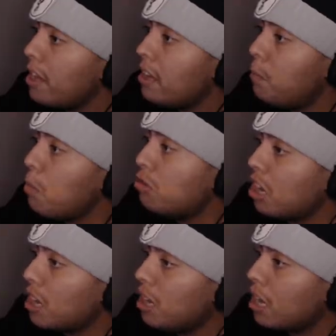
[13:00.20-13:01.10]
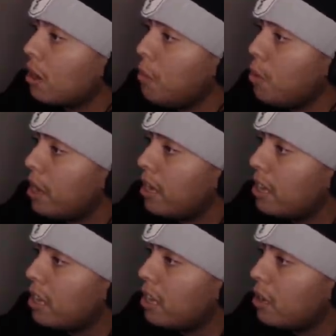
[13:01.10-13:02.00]
Boom shakalaka, boy.
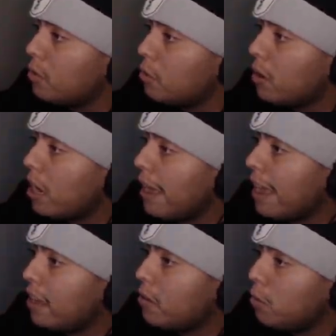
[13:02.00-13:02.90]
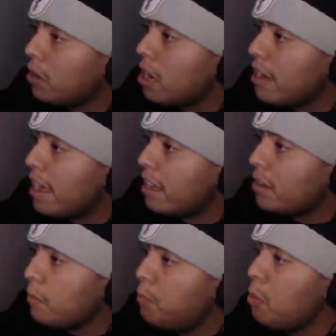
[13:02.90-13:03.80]
Where y'all at? Where y'all at? Boom